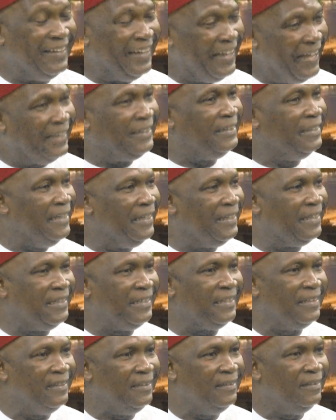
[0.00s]
ethnic,
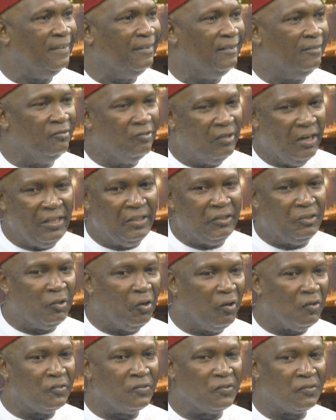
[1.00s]

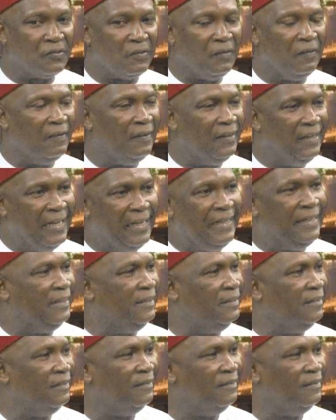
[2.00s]
religious leaning.